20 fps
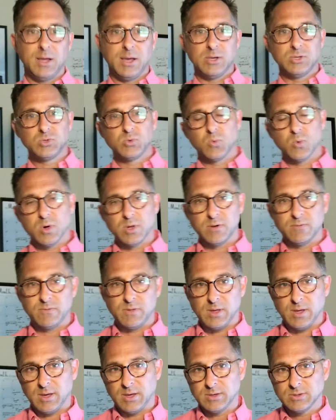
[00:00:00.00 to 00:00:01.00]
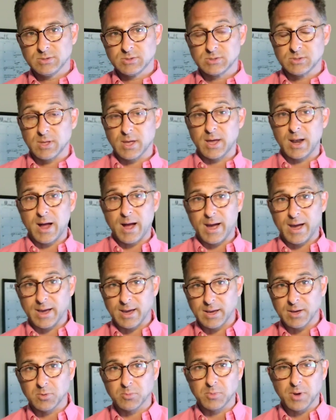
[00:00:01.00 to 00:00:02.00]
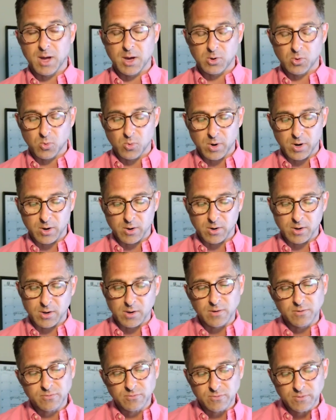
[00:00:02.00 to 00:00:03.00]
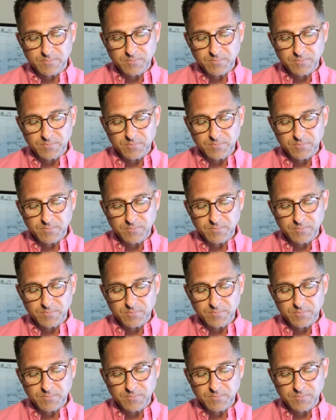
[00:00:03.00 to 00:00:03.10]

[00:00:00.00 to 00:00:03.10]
each one of these that I am not aware of.